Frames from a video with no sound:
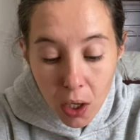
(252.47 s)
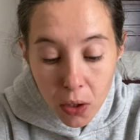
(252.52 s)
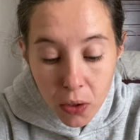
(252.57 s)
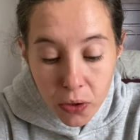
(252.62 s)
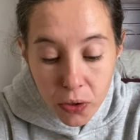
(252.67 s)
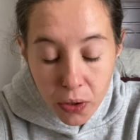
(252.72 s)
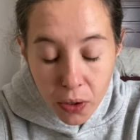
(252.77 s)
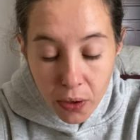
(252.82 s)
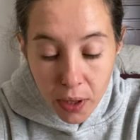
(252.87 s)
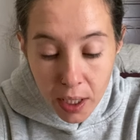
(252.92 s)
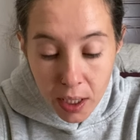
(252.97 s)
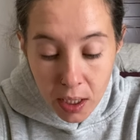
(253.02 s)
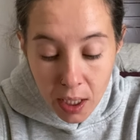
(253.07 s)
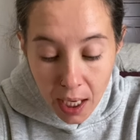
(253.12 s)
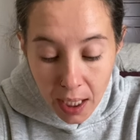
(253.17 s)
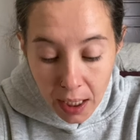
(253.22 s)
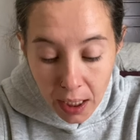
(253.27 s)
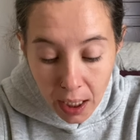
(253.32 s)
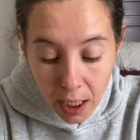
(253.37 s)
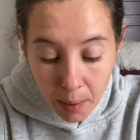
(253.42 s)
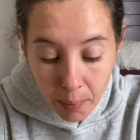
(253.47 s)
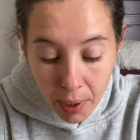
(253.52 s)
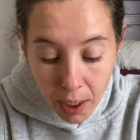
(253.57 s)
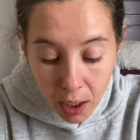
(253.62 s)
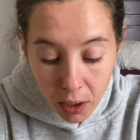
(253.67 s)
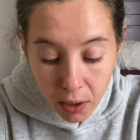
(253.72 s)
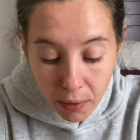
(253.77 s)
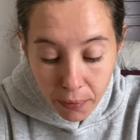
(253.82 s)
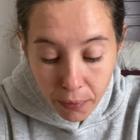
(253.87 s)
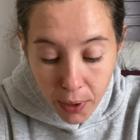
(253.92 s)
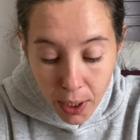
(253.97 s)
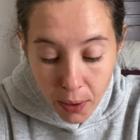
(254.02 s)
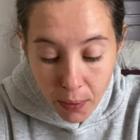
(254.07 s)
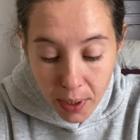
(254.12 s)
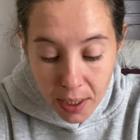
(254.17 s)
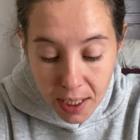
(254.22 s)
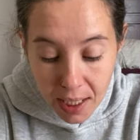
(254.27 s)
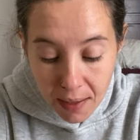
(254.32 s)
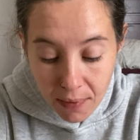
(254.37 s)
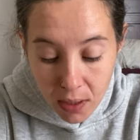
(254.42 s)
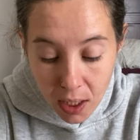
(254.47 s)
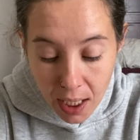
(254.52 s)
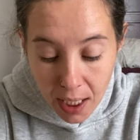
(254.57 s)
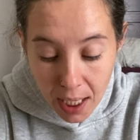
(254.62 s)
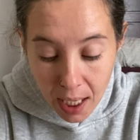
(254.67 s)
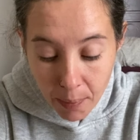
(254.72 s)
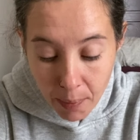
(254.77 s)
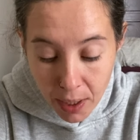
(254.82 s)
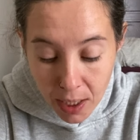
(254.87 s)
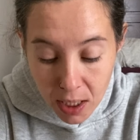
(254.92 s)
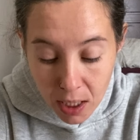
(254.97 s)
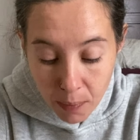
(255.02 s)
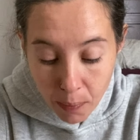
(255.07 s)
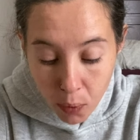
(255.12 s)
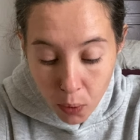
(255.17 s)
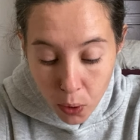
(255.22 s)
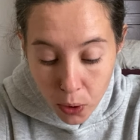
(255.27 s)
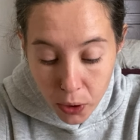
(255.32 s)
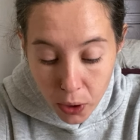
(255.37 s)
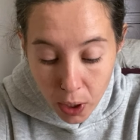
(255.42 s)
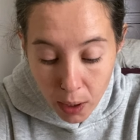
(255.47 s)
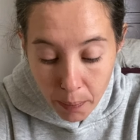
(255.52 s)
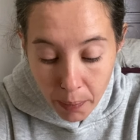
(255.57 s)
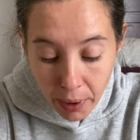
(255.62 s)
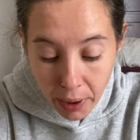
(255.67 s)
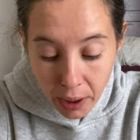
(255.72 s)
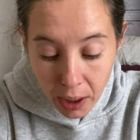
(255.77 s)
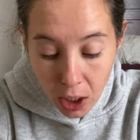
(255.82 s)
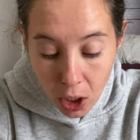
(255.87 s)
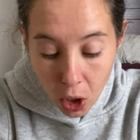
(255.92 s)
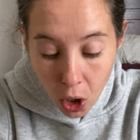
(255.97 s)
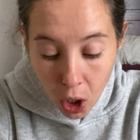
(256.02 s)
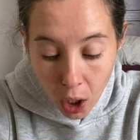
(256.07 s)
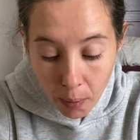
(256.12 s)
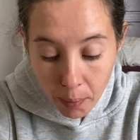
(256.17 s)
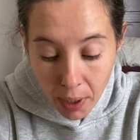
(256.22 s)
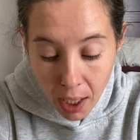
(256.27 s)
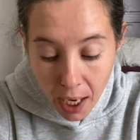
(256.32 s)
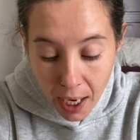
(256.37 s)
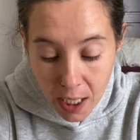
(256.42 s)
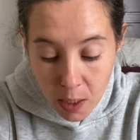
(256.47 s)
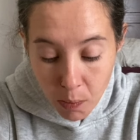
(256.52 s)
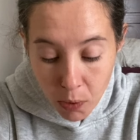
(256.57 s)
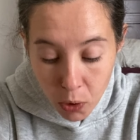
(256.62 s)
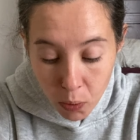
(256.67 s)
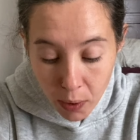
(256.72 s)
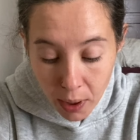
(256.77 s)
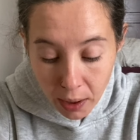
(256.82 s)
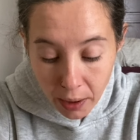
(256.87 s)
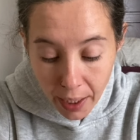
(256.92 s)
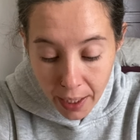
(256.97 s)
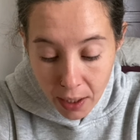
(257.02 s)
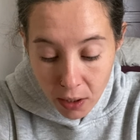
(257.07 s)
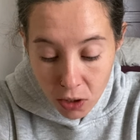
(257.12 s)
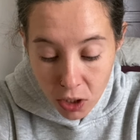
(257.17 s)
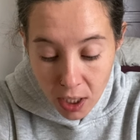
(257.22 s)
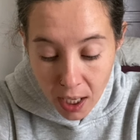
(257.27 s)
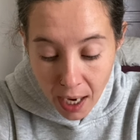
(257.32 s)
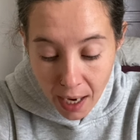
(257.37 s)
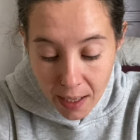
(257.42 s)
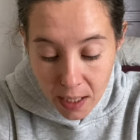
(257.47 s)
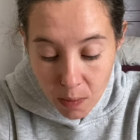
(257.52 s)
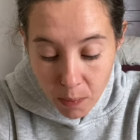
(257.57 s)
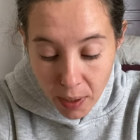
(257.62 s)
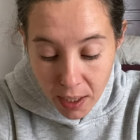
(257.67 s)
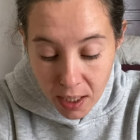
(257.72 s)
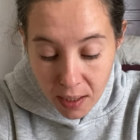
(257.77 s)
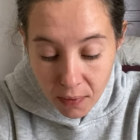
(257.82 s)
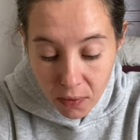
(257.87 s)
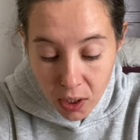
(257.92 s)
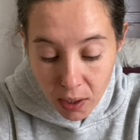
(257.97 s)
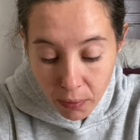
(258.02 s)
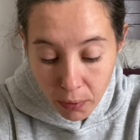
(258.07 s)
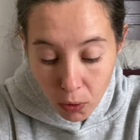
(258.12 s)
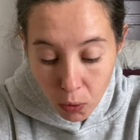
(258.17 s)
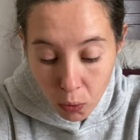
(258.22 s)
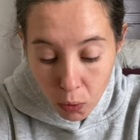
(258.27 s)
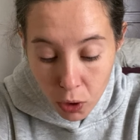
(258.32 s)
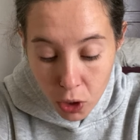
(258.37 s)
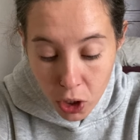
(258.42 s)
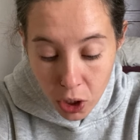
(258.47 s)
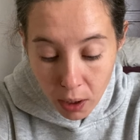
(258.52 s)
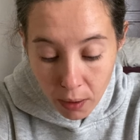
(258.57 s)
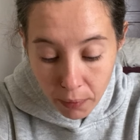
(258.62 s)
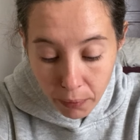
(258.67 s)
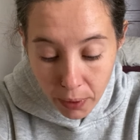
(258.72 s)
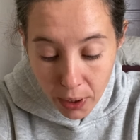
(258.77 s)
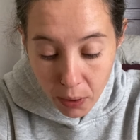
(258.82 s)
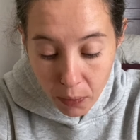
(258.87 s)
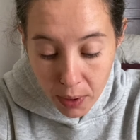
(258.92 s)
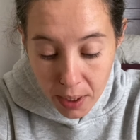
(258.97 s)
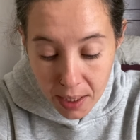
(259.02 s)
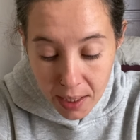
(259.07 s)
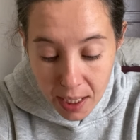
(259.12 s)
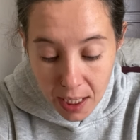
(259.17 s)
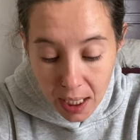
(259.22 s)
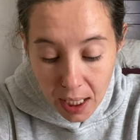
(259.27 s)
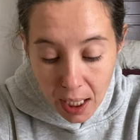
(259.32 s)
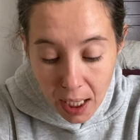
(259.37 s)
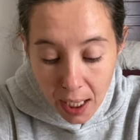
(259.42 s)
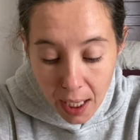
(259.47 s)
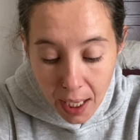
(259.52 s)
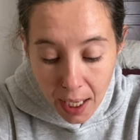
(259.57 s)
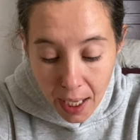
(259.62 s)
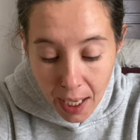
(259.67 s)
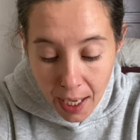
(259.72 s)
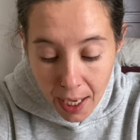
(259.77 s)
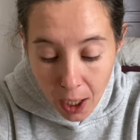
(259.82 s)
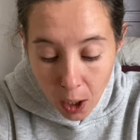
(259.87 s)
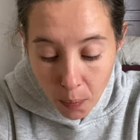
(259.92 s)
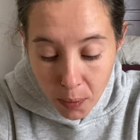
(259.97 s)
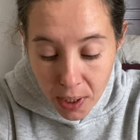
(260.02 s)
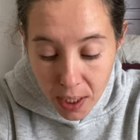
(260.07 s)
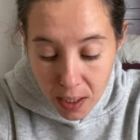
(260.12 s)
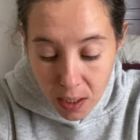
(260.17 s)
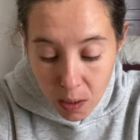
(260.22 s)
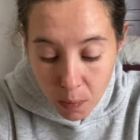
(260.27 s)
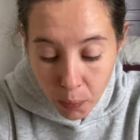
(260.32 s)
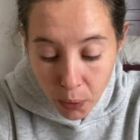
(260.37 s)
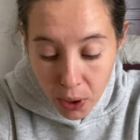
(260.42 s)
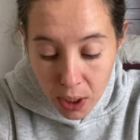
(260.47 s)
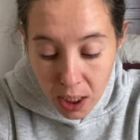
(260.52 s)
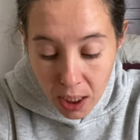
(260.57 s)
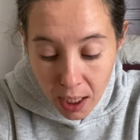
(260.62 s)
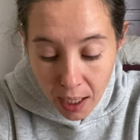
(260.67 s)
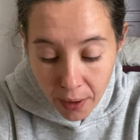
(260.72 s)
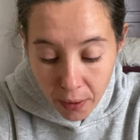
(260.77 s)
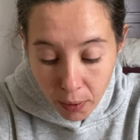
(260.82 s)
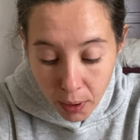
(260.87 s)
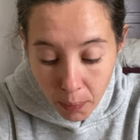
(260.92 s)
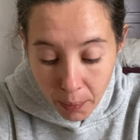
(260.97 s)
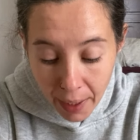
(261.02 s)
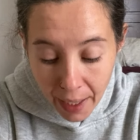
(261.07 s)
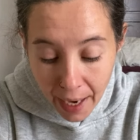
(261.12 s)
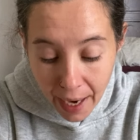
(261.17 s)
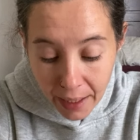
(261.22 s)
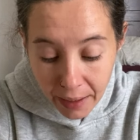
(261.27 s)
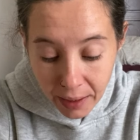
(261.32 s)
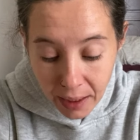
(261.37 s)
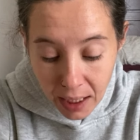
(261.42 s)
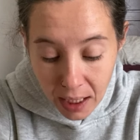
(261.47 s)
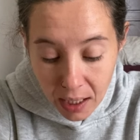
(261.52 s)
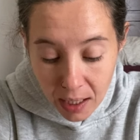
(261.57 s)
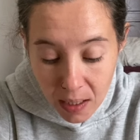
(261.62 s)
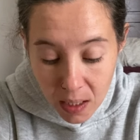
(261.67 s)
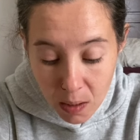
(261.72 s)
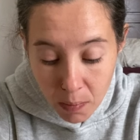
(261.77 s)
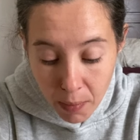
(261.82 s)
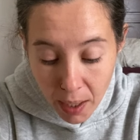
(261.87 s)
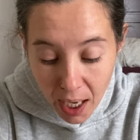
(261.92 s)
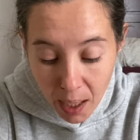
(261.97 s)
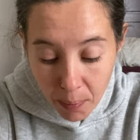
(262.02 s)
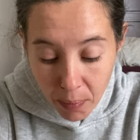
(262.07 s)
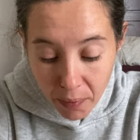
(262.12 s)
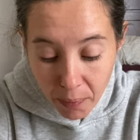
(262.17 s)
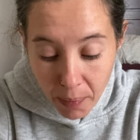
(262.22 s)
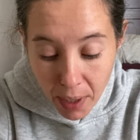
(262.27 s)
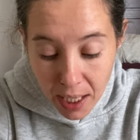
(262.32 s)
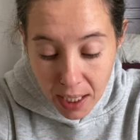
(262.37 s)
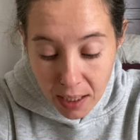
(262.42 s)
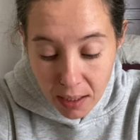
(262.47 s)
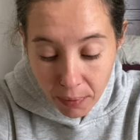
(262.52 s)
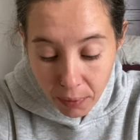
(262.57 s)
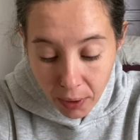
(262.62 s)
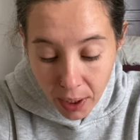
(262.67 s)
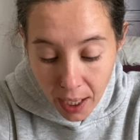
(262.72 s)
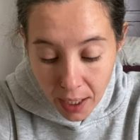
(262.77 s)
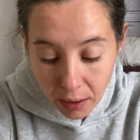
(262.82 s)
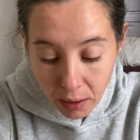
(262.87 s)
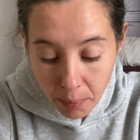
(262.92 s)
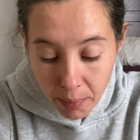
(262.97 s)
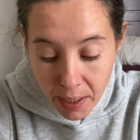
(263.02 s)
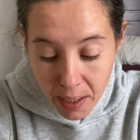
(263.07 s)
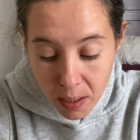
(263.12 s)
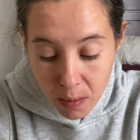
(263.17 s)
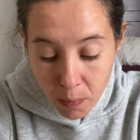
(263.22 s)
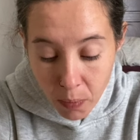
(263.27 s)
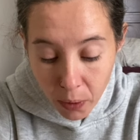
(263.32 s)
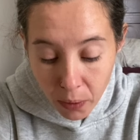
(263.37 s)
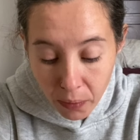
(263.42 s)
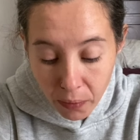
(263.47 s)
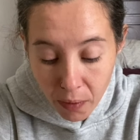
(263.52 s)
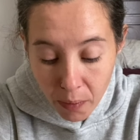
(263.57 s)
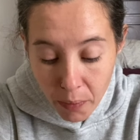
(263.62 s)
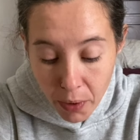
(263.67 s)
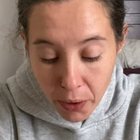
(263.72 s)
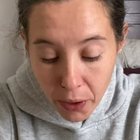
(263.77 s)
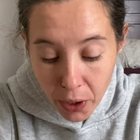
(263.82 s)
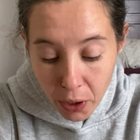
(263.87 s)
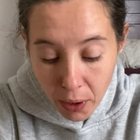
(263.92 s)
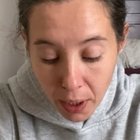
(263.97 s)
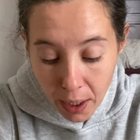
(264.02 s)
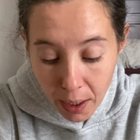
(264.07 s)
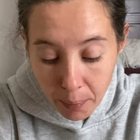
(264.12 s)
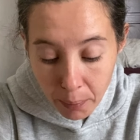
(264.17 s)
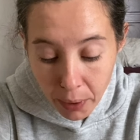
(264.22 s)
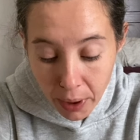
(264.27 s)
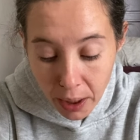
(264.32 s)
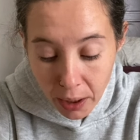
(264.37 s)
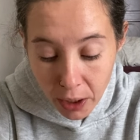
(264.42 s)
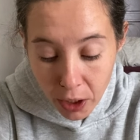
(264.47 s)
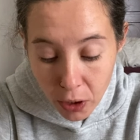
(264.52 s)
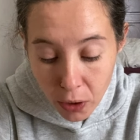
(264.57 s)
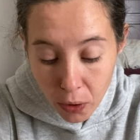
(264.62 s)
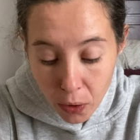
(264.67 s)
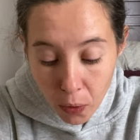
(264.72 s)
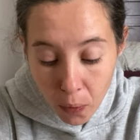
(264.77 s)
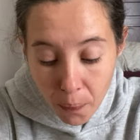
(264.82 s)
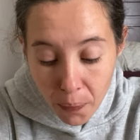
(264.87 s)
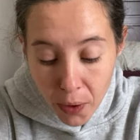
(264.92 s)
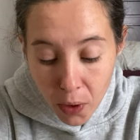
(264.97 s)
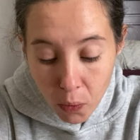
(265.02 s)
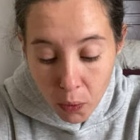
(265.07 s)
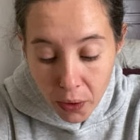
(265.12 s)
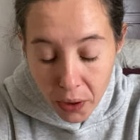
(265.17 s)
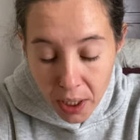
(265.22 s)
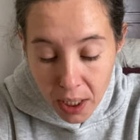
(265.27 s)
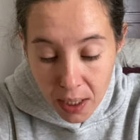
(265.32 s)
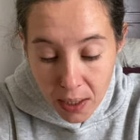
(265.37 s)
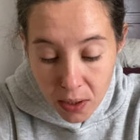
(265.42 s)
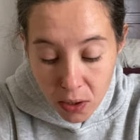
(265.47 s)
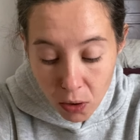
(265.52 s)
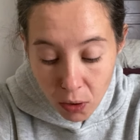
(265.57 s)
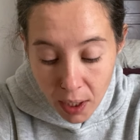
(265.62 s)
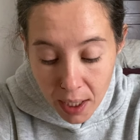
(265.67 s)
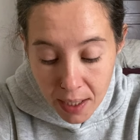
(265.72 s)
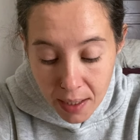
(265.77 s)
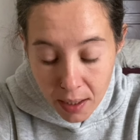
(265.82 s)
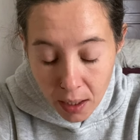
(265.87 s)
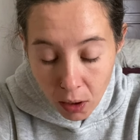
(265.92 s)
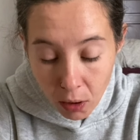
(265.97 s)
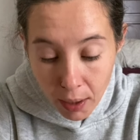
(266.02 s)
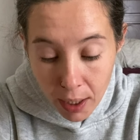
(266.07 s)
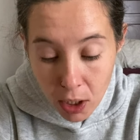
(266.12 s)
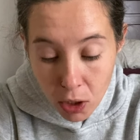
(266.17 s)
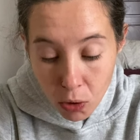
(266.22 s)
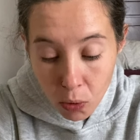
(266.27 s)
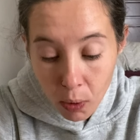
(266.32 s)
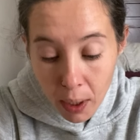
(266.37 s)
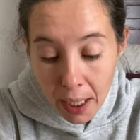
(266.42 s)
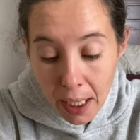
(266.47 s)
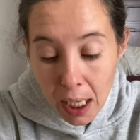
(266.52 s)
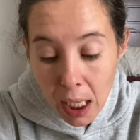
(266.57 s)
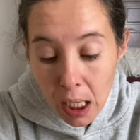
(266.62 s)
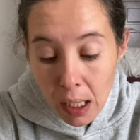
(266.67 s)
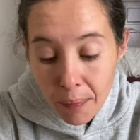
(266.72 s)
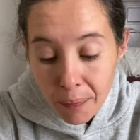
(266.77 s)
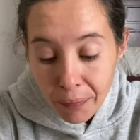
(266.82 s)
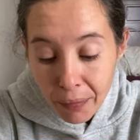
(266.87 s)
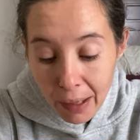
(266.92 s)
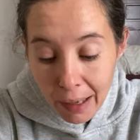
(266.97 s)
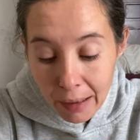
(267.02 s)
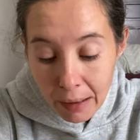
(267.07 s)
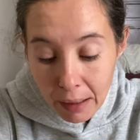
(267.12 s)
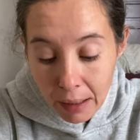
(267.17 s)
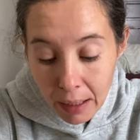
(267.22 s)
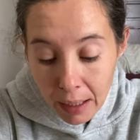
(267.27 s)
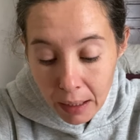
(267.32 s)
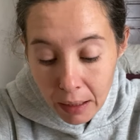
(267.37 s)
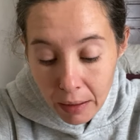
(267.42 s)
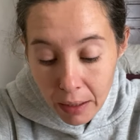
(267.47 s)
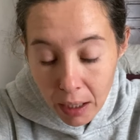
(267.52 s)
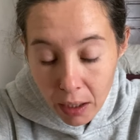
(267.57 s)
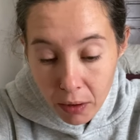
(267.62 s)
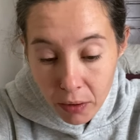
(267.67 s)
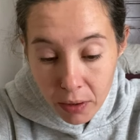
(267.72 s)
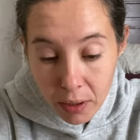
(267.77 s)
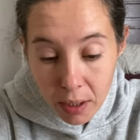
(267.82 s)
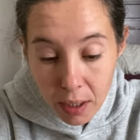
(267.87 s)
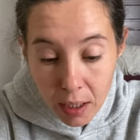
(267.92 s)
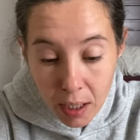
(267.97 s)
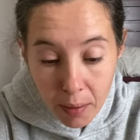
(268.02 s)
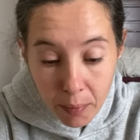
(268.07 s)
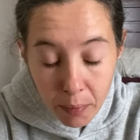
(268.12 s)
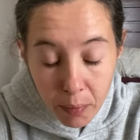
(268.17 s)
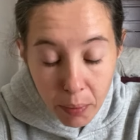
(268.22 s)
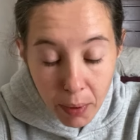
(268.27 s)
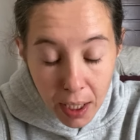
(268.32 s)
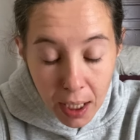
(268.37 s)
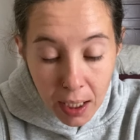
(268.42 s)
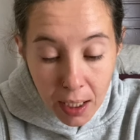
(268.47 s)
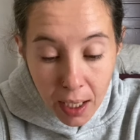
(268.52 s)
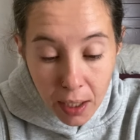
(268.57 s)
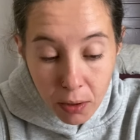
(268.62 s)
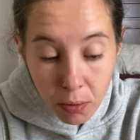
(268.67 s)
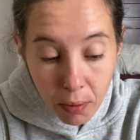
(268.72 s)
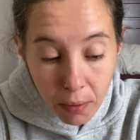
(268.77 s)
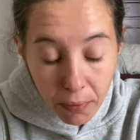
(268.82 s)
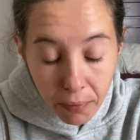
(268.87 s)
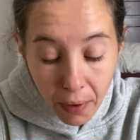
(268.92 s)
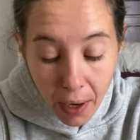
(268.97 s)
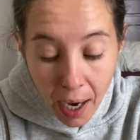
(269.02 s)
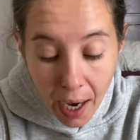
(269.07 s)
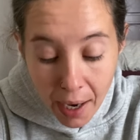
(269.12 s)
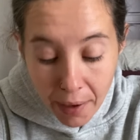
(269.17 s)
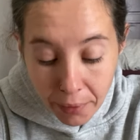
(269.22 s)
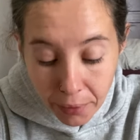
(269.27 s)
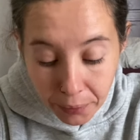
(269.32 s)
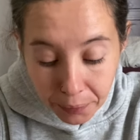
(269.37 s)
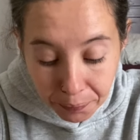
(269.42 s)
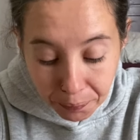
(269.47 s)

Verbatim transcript: So then dynamic. The frequency of dynamics supports our ability to harmonize between layers and aspects of different origin and frequency. It helps us to put together a reality that is made up of many different elements, both familiar and completely new, with ease, grace, and great joy. And again, there, then breaking down to a five.